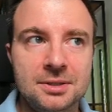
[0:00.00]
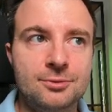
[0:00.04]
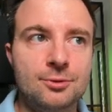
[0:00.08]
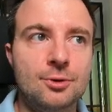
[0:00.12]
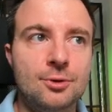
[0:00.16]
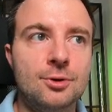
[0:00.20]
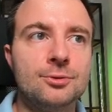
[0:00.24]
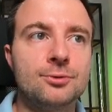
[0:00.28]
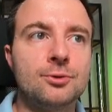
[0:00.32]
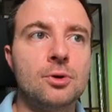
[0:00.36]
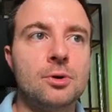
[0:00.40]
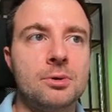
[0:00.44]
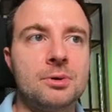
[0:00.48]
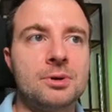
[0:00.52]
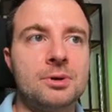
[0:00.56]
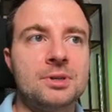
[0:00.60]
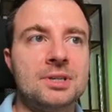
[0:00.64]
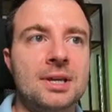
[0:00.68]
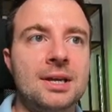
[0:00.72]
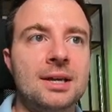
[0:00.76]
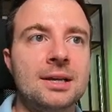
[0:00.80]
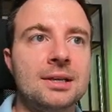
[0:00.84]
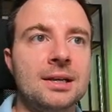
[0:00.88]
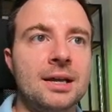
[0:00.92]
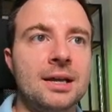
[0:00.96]
Default
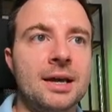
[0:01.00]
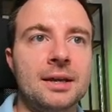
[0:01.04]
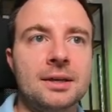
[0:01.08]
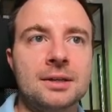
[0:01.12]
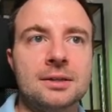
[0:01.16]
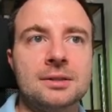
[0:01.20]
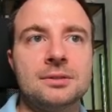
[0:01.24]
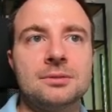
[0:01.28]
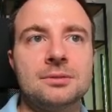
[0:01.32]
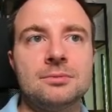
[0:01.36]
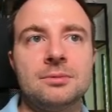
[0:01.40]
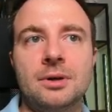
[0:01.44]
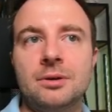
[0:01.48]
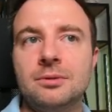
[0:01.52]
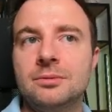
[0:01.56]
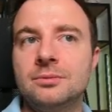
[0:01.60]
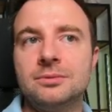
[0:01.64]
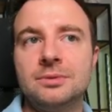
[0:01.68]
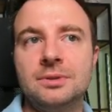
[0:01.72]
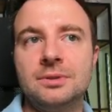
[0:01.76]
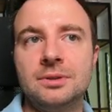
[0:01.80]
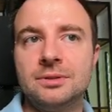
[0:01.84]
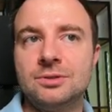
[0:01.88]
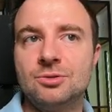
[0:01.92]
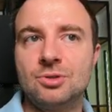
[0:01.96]
forwarding, like, well,
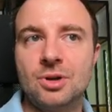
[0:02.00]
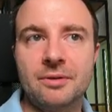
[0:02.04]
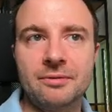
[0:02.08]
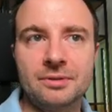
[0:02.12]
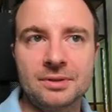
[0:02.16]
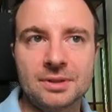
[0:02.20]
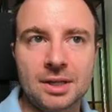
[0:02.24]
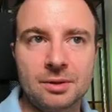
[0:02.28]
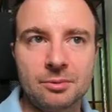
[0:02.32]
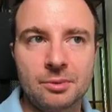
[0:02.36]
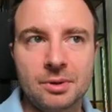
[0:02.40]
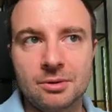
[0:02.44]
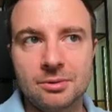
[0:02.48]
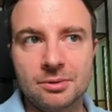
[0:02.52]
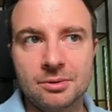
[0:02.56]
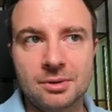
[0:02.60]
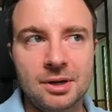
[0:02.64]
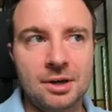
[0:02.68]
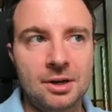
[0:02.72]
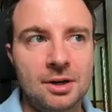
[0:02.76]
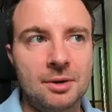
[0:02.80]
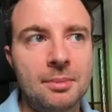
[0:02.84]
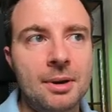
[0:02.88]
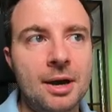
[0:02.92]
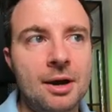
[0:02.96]
the traffic that we don't
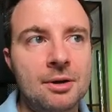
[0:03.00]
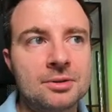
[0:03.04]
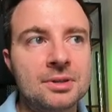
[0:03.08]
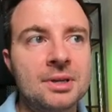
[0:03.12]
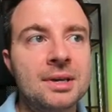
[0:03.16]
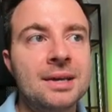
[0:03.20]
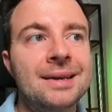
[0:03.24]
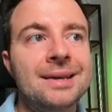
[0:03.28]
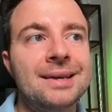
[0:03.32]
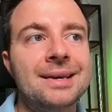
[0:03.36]
care about,